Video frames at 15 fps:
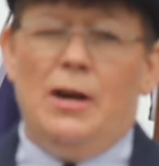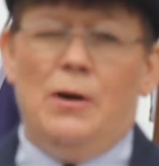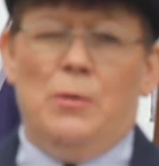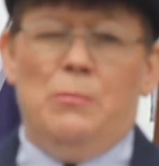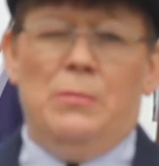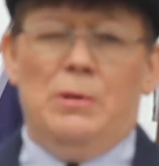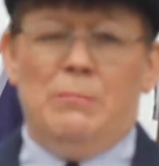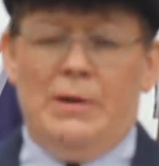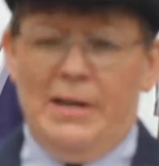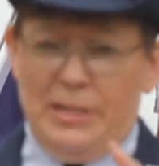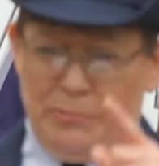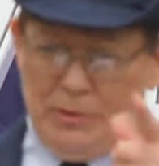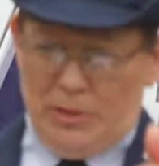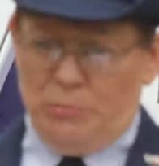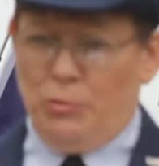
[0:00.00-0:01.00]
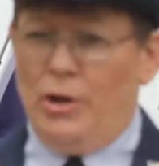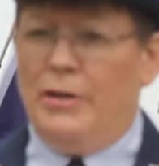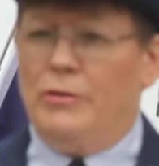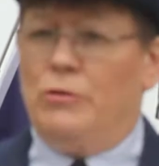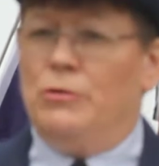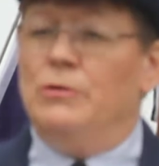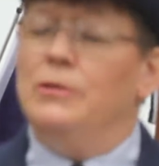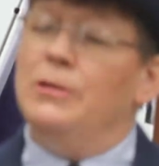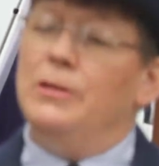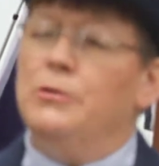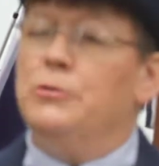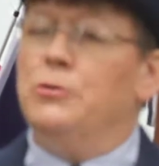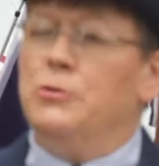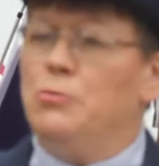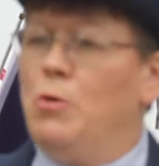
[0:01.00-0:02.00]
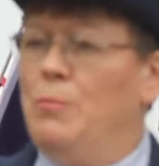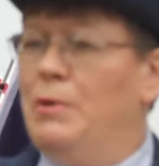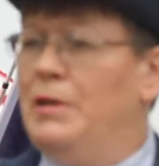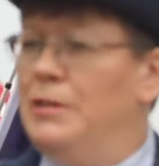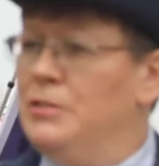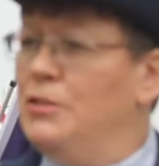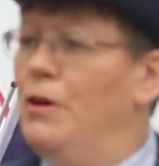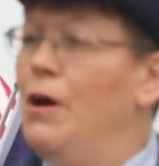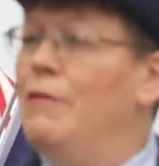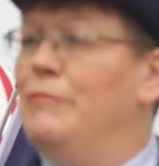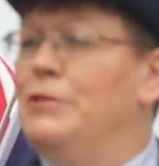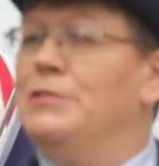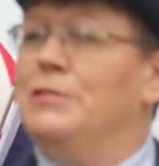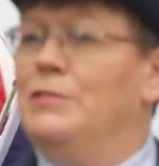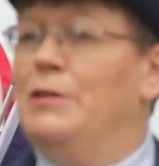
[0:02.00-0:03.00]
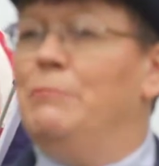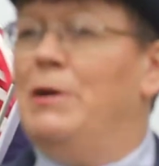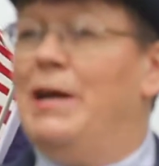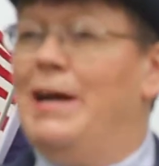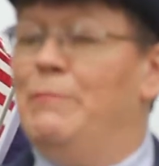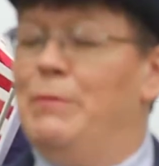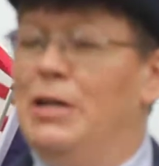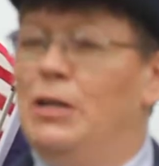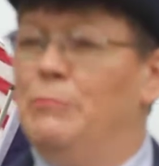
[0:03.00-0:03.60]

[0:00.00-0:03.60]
My husband's brother is who swore me into office at my